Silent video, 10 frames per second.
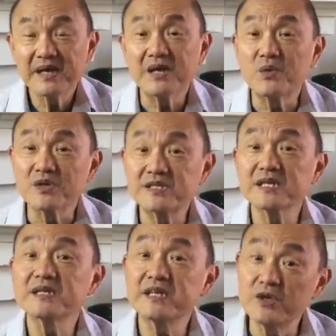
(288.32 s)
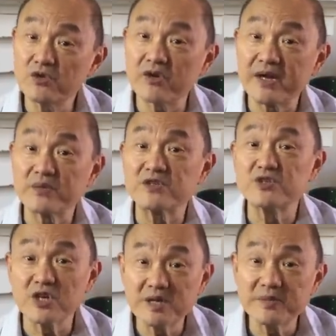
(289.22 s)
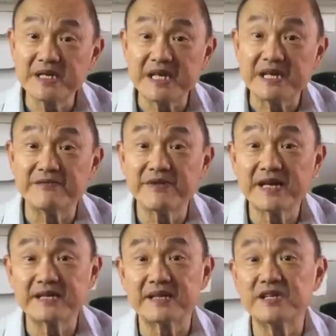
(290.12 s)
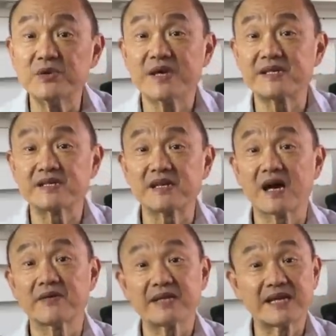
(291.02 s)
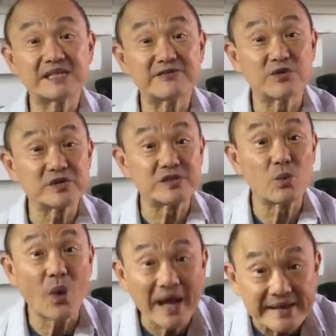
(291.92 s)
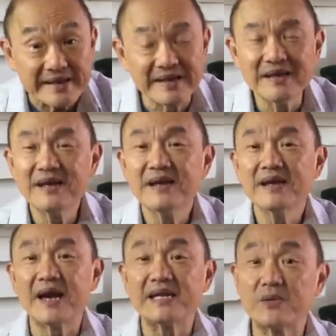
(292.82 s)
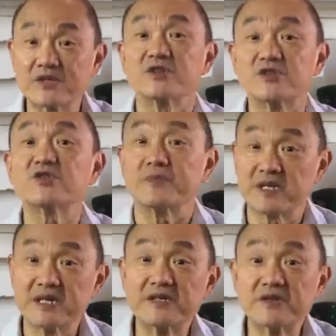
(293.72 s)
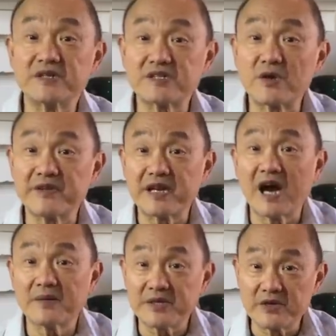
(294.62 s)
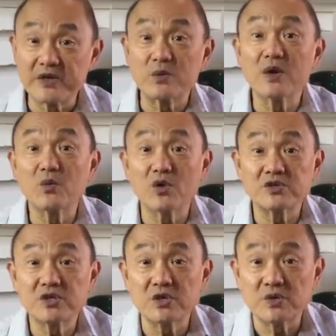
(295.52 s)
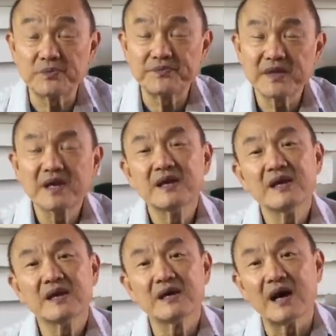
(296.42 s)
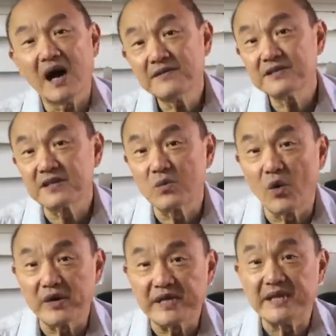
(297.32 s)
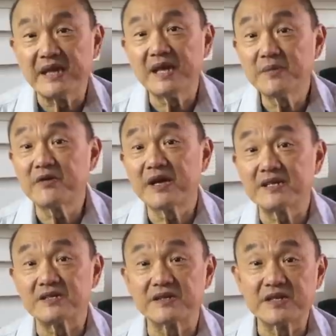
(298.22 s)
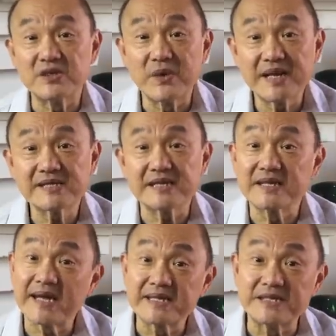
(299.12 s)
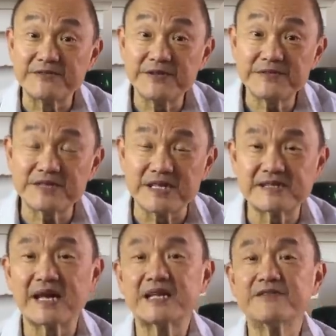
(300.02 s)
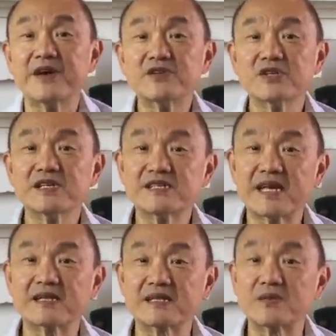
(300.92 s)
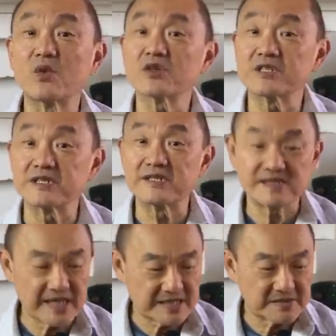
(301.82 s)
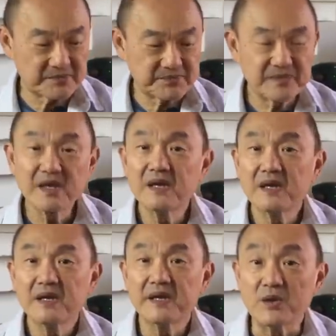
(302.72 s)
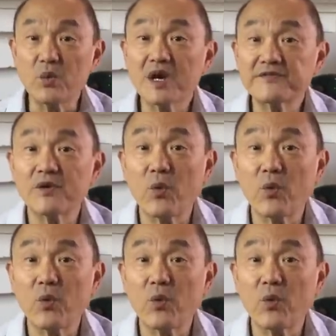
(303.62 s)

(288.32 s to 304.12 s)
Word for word: He was still in the Ukraine when Germany invaded the USSR in 1941, and he was conscripted into the Soviet army during World War II. After the war, he immigrated to the US in the 1950s and eventually settled in Washington state. He worked for